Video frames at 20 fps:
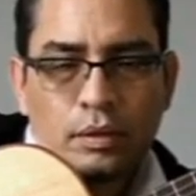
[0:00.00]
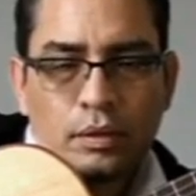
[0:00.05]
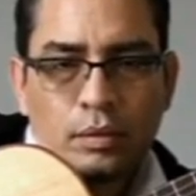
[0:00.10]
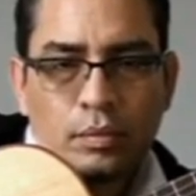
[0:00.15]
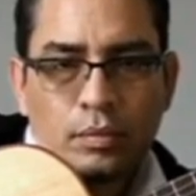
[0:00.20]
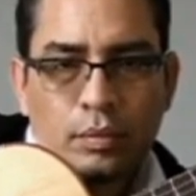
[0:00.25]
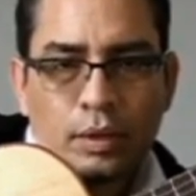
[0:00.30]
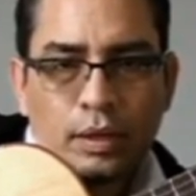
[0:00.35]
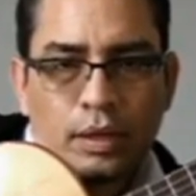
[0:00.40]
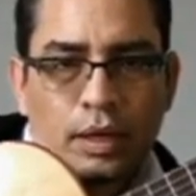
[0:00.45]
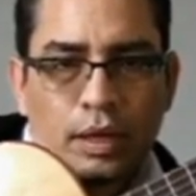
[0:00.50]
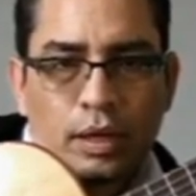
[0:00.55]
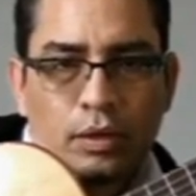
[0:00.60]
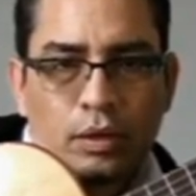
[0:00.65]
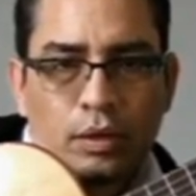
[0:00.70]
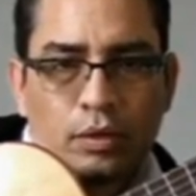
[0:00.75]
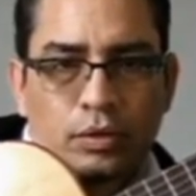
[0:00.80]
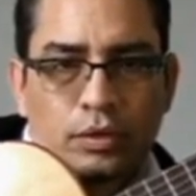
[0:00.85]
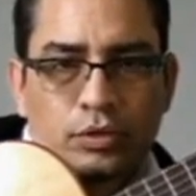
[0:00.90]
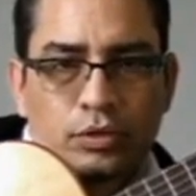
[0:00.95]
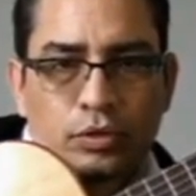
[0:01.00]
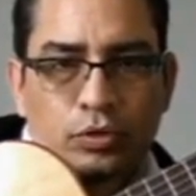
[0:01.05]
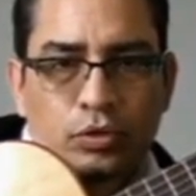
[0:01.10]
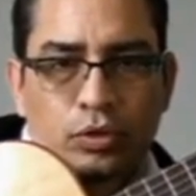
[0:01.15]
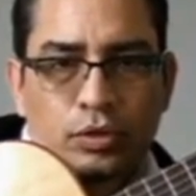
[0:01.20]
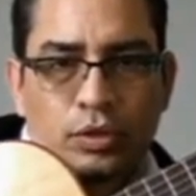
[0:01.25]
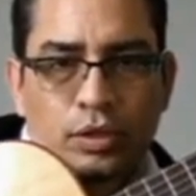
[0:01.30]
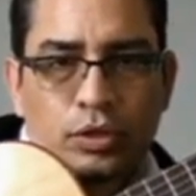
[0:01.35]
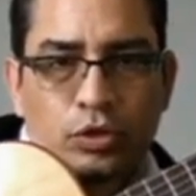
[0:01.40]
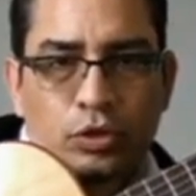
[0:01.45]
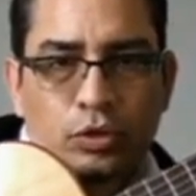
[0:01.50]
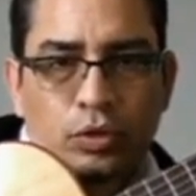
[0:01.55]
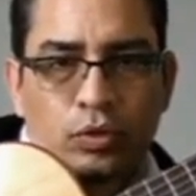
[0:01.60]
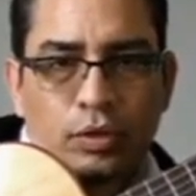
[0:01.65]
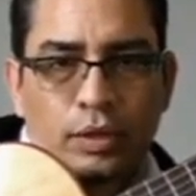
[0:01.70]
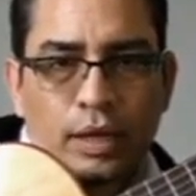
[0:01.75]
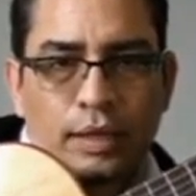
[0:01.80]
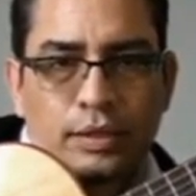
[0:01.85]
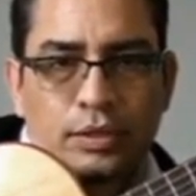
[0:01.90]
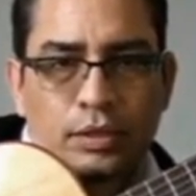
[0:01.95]
Bolero is a traditional
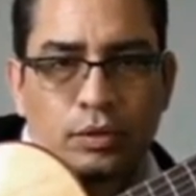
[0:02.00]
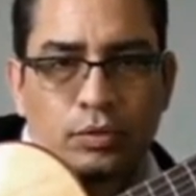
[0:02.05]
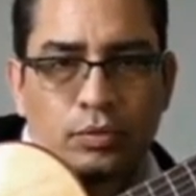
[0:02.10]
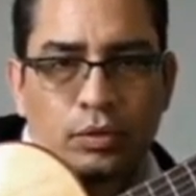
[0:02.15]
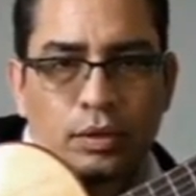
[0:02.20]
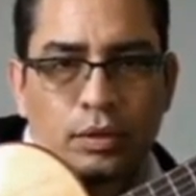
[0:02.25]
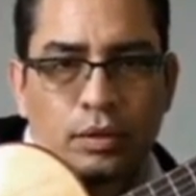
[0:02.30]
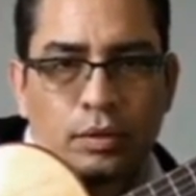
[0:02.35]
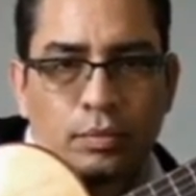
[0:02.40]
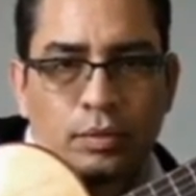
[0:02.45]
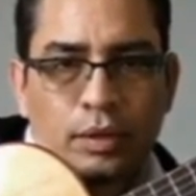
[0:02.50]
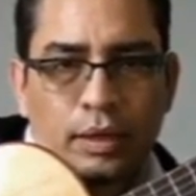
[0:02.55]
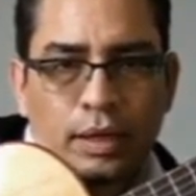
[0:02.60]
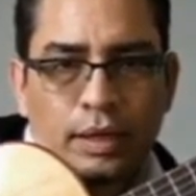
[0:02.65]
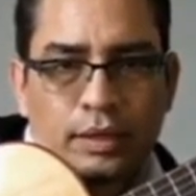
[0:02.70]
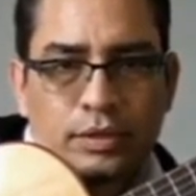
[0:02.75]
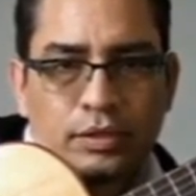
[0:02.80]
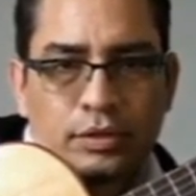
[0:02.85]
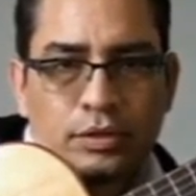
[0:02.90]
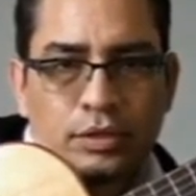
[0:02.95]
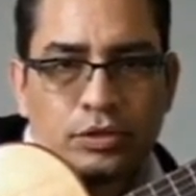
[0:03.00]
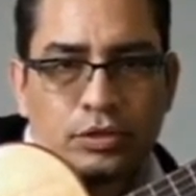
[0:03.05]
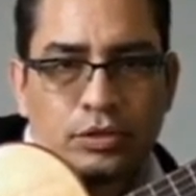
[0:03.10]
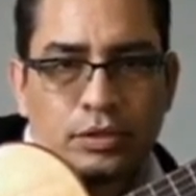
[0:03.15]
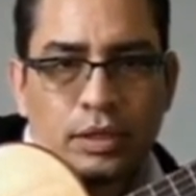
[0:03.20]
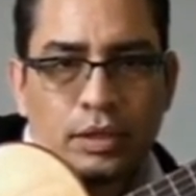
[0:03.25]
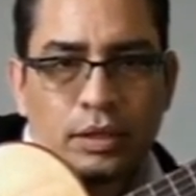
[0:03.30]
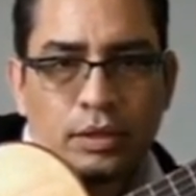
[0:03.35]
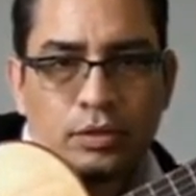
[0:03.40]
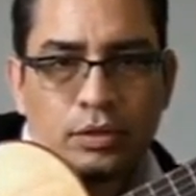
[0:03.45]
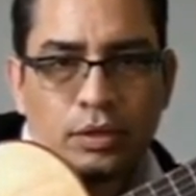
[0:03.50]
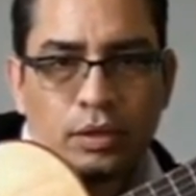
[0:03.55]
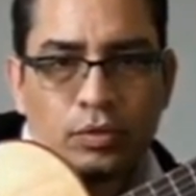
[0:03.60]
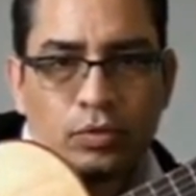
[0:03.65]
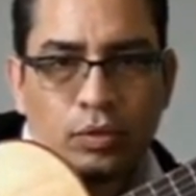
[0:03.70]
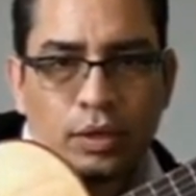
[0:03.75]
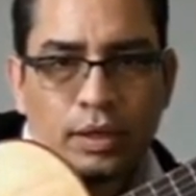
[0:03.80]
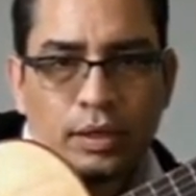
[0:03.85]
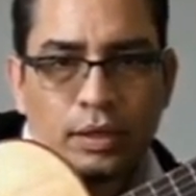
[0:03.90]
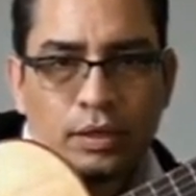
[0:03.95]
Latin rhythm that has a distinct and
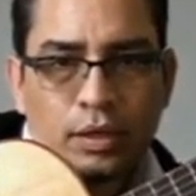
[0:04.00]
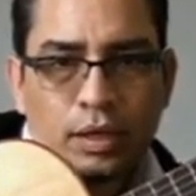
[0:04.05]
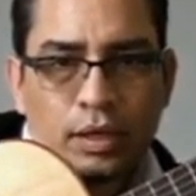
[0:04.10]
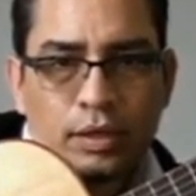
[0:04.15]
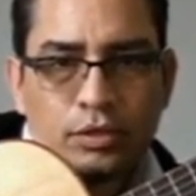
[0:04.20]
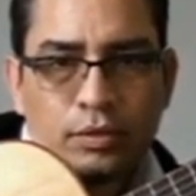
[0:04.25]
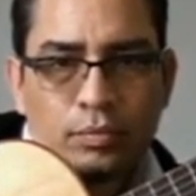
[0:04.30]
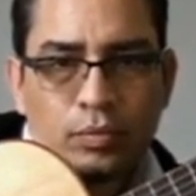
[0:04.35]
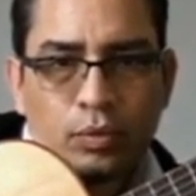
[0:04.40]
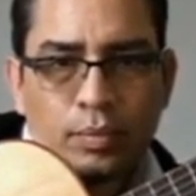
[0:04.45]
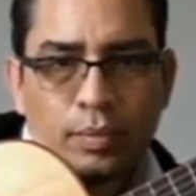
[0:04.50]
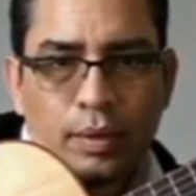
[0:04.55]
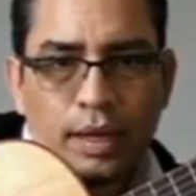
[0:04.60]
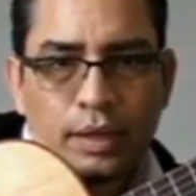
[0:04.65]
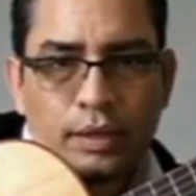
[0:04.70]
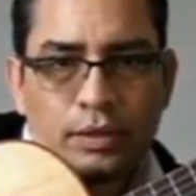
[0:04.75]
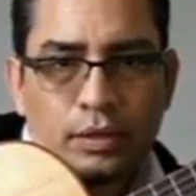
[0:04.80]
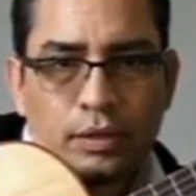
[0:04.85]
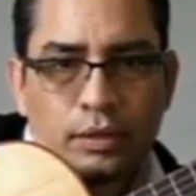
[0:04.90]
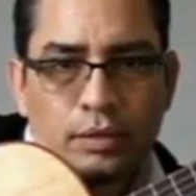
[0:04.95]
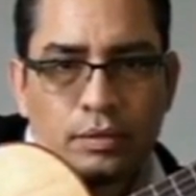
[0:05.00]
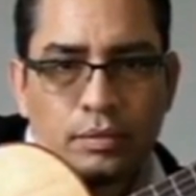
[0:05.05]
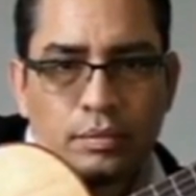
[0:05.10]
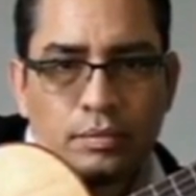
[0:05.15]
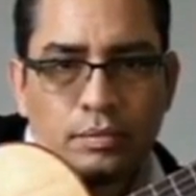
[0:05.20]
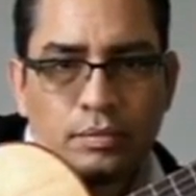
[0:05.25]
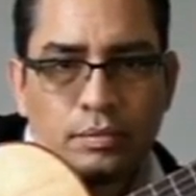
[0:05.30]
recognizable pattern.